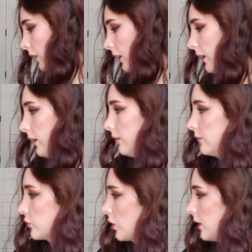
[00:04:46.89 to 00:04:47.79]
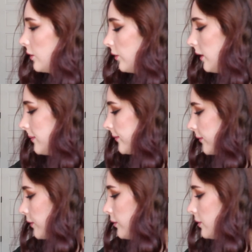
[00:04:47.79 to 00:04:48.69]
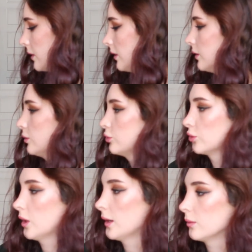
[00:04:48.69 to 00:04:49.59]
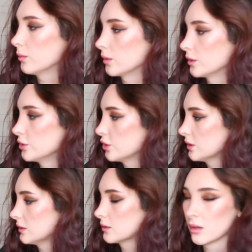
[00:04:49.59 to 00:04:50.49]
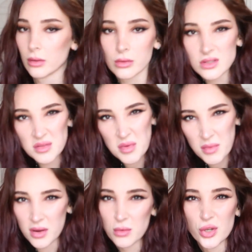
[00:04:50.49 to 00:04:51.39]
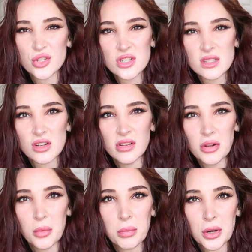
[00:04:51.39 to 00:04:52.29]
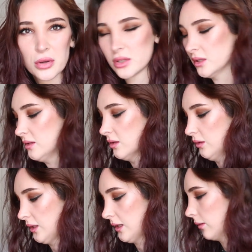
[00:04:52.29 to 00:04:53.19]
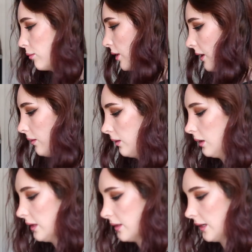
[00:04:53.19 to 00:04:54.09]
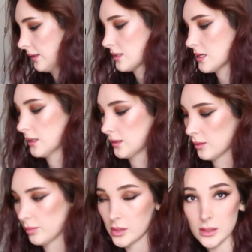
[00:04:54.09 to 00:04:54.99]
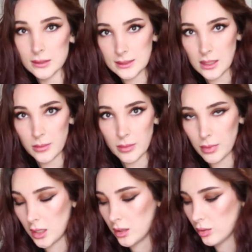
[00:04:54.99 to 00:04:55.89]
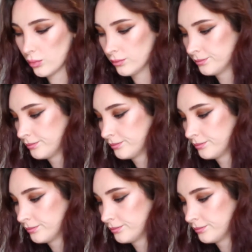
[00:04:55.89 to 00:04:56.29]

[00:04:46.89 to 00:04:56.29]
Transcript: I have dried grapefruit, dried oranges, although some of my oranges are a little burnt, so they're kind of brown. And then at the end, I'll put a cinnamon pine cone.